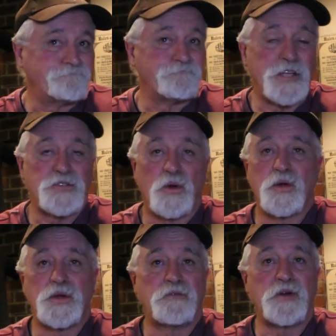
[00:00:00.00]
It's a
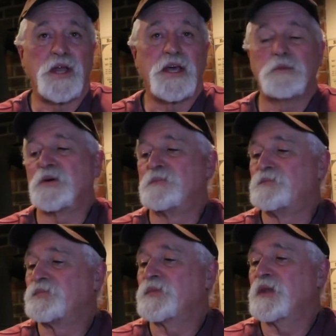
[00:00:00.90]
whole different animal.
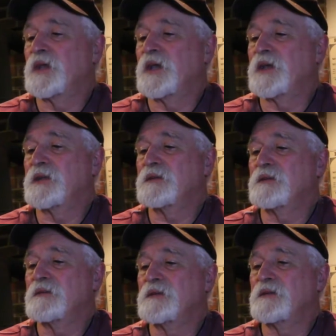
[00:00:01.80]
And
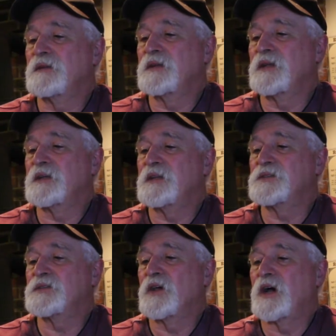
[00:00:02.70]
it
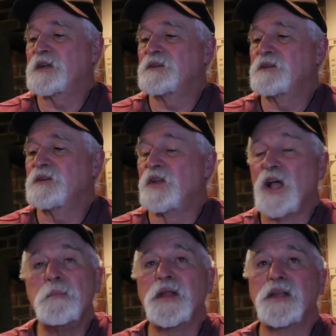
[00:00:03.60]
is not
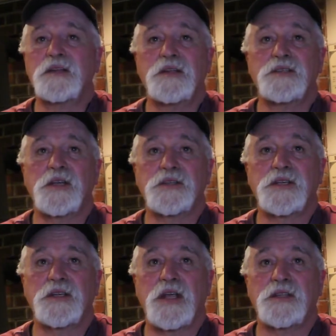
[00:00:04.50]
limited to
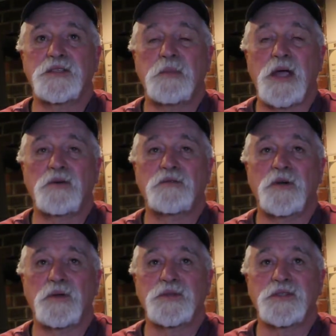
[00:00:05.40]
just condenser
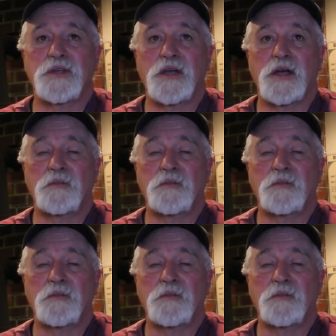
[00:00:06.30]
microphones.